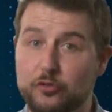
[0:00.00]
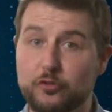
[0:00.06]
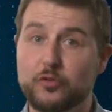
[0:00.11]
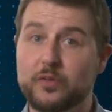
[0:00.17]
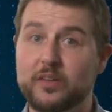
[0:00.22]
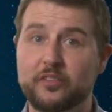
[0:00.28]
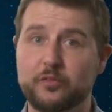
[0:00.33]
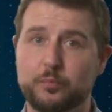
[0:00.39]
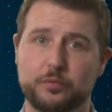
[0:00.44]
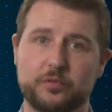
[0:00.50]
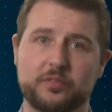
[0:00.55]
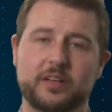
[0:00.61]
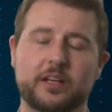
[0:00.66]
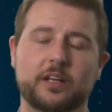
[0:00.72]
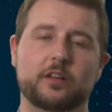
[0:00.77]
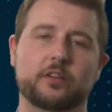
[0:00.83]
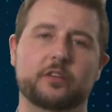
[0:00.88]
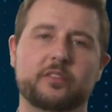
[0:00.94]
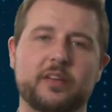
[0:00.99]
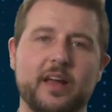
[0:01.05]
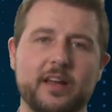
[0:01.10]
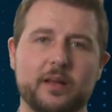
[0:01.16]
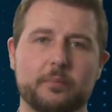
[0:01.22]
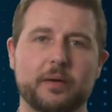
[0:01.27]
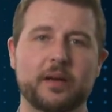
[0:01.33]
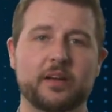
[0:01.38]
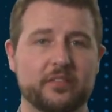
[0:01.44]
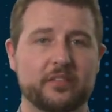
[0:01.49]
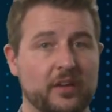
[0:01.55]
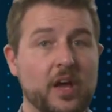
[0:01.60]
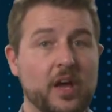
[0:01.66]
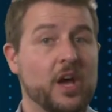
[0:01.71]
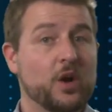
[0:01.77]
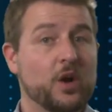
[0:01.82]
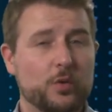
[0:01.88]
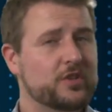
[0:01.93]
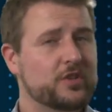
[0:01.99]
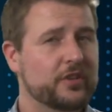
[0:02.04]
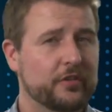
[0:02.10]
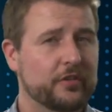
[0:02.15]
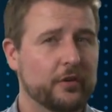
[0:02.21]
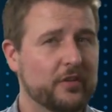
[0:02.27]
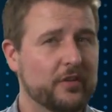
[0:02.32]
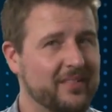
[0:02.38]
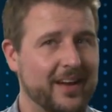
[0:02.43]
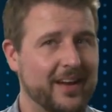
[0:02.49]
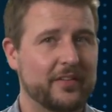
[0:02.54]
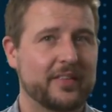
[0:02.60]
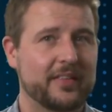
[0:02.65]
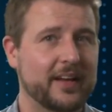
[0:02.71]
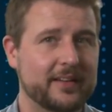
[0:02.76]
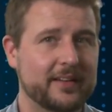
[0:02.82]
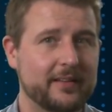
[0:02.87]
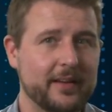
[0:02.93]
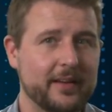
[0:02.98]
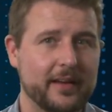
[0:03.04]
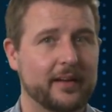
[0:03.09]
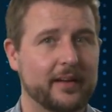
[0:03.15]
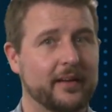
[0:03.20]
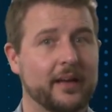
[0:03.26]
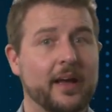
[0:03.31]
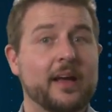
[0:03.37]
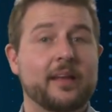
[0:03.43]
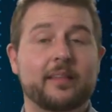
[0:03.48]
to this particular database, which it turns out they did.